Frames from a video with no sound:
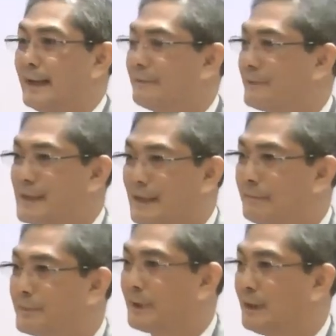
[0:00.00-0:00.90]
and for
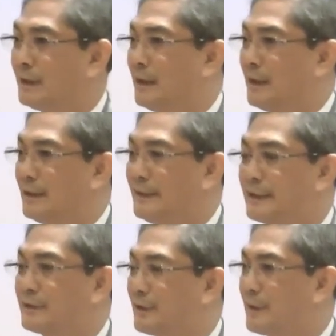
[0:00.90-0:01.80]
example,
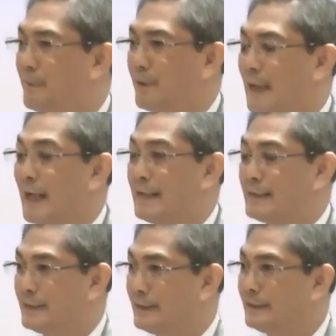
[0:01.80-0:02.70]
they talk about
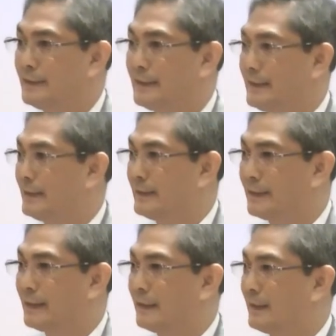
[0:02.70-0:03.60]
hygiene in
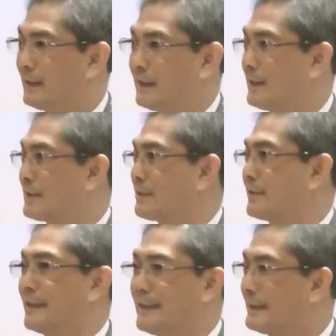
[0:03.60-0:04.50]
India,
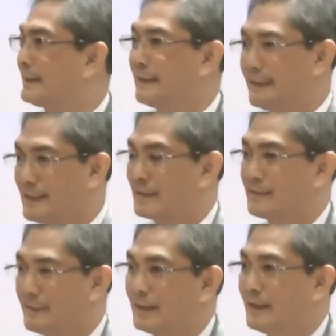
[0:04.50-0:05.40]
sorry, nothing
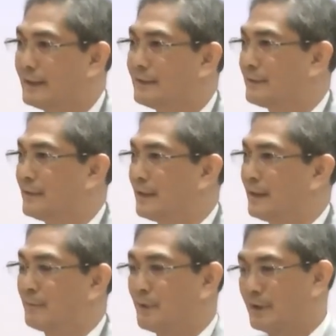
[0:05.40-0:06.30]
against,
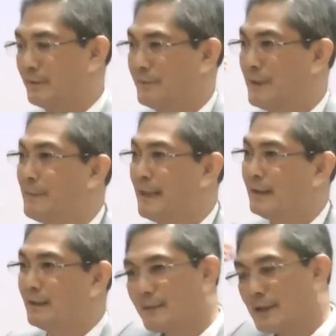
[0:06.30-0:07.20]
about
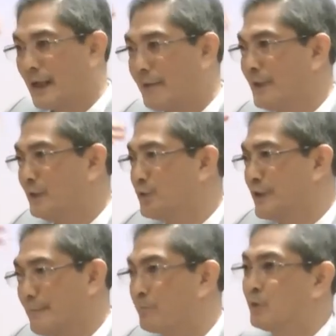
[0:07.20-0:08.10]
female having
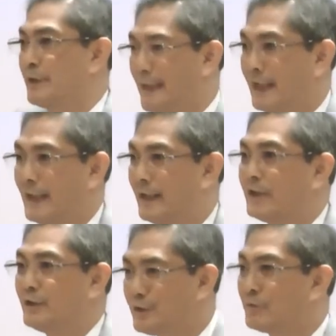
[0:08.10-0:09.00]
to shampoo their
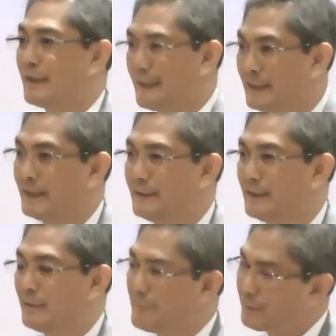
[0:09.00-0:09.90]
hair. You know what they
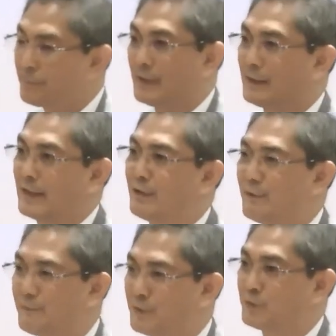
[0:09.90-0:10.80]
did? People
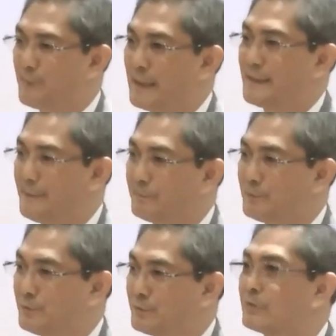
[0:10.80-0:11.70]
cannot afford to buy
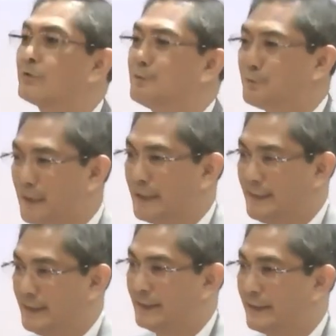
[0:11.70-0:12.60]
shampoo, so you know
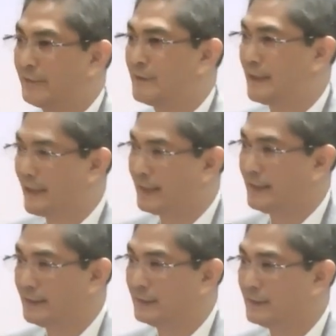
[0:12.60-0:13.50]
what they did? Kevin
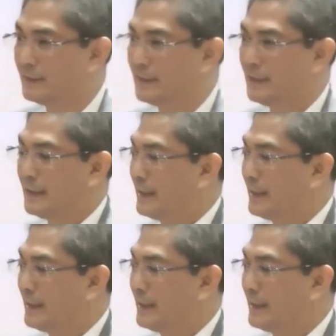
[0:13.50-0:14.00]
Care did.